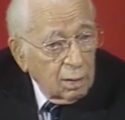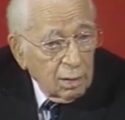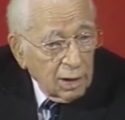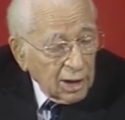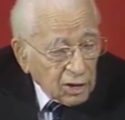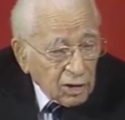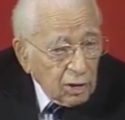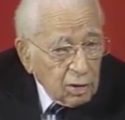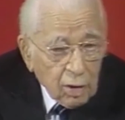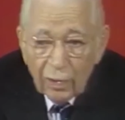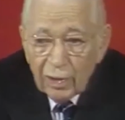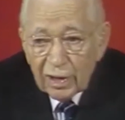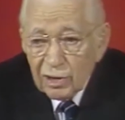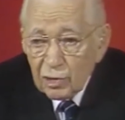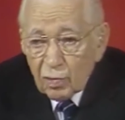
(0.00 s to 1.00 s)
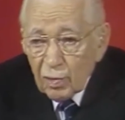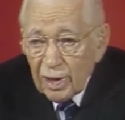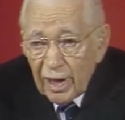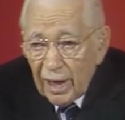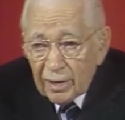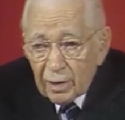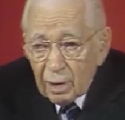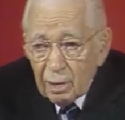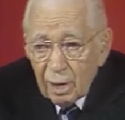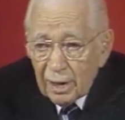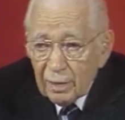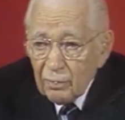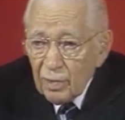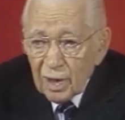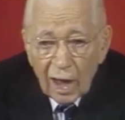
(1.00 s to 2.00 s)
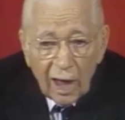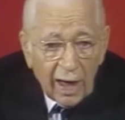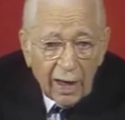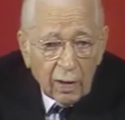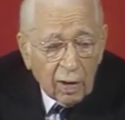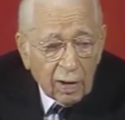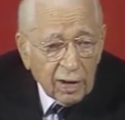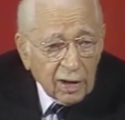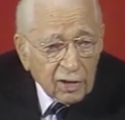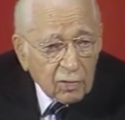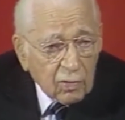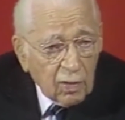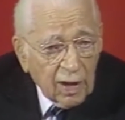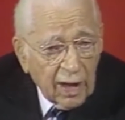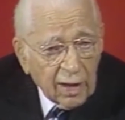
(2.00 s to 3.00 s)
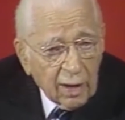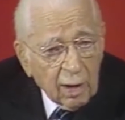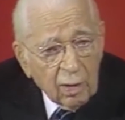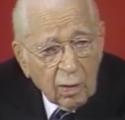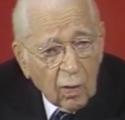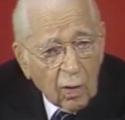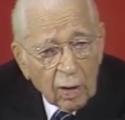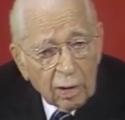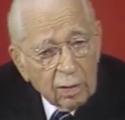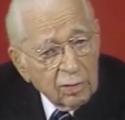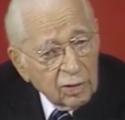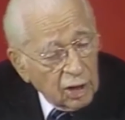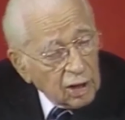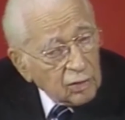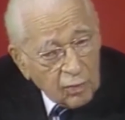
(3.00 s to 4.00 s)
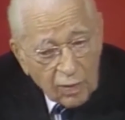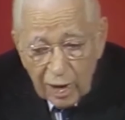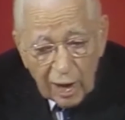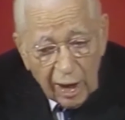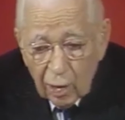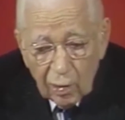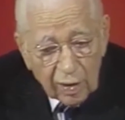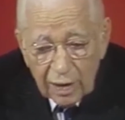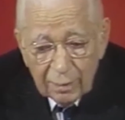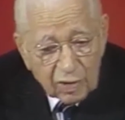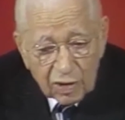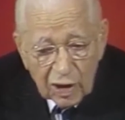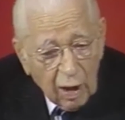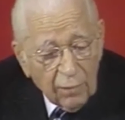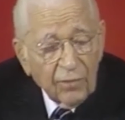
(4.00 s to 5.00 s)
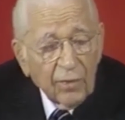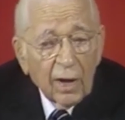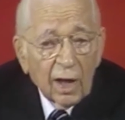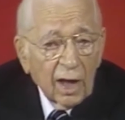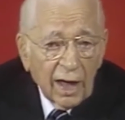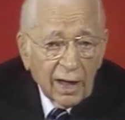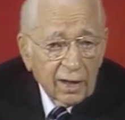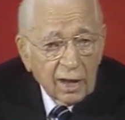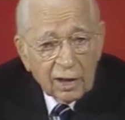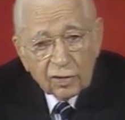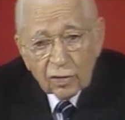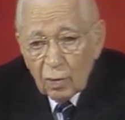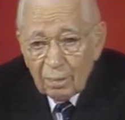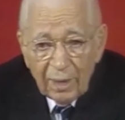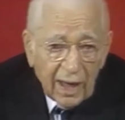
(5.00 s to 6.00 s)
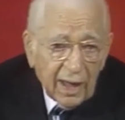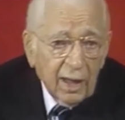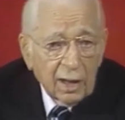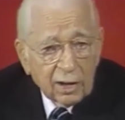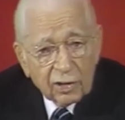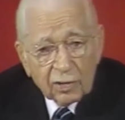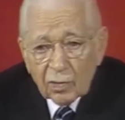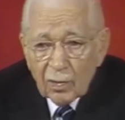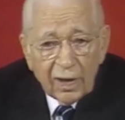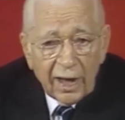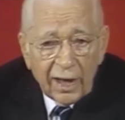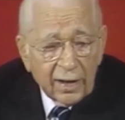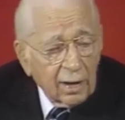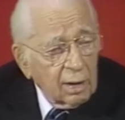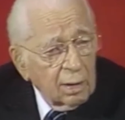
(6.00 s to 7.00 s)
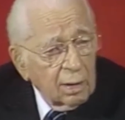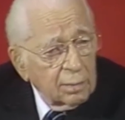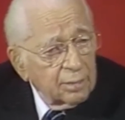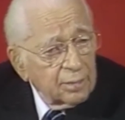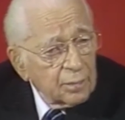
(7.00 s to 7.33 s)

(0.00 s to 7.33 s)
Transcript: listen to his Creator and rely on his Creator, or just rely on himself and disobey his Creator,